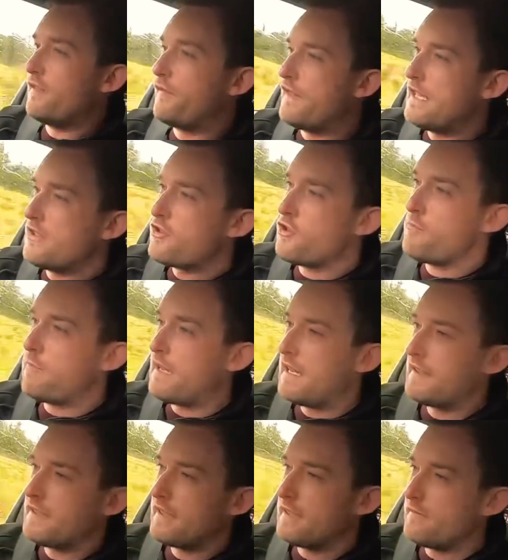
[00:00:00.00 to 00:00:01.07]
feels so
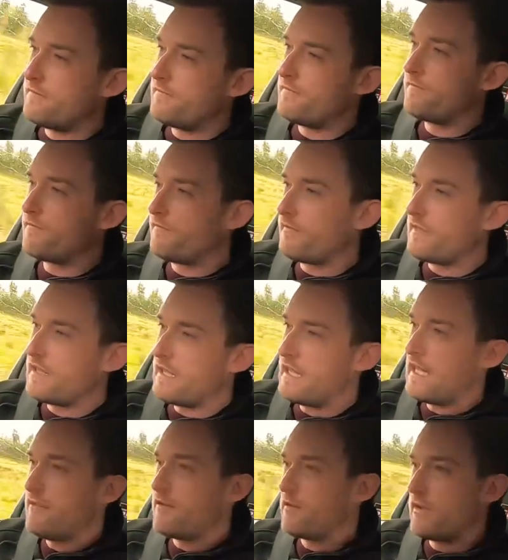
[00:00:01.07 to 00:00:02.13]
planted,
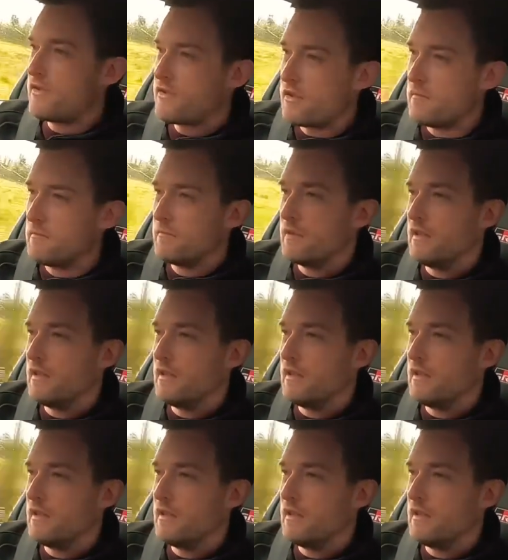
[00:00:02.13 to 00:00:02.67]
even with some